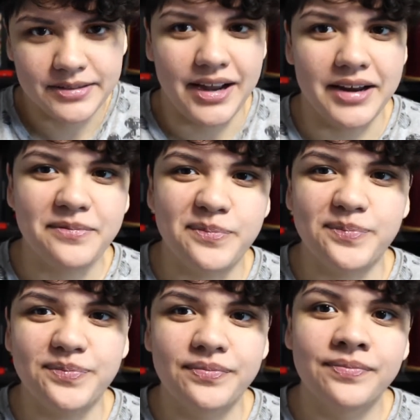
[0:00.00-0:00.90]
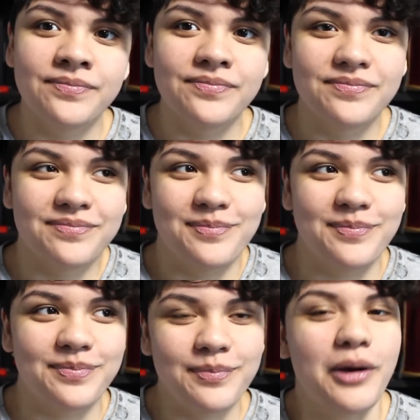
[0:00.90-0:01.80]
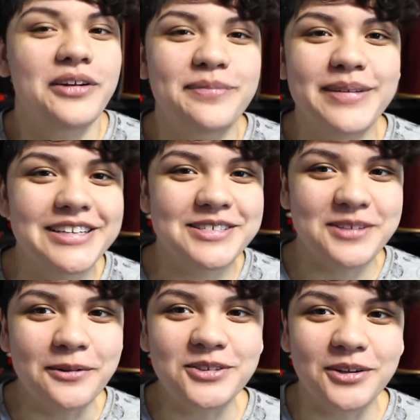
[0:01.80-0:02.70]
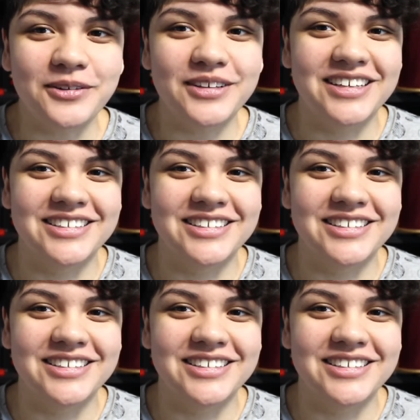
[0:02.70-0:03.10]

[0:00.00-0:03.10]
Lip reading: kind of part of being social.